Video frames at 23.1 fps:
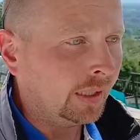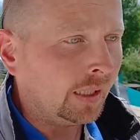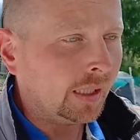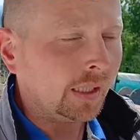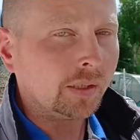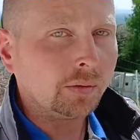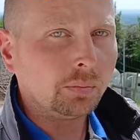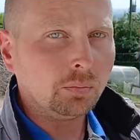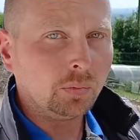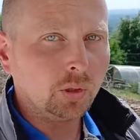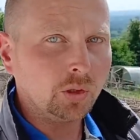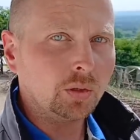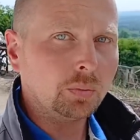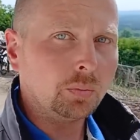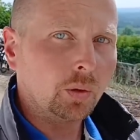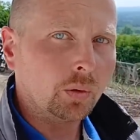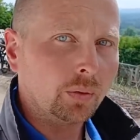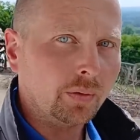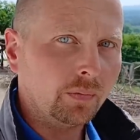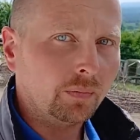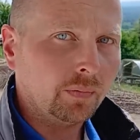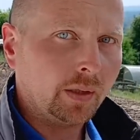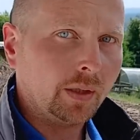is much
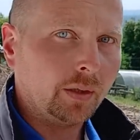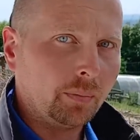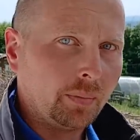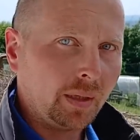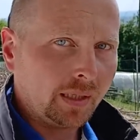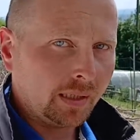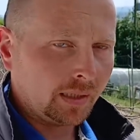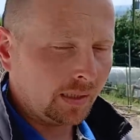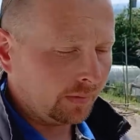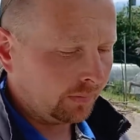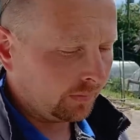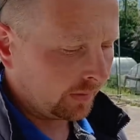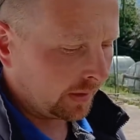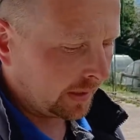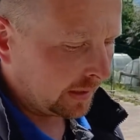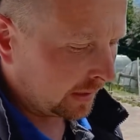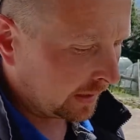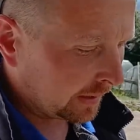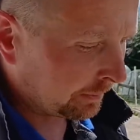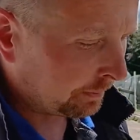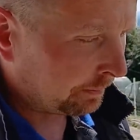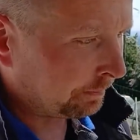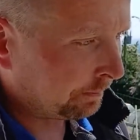more environmentally friendly.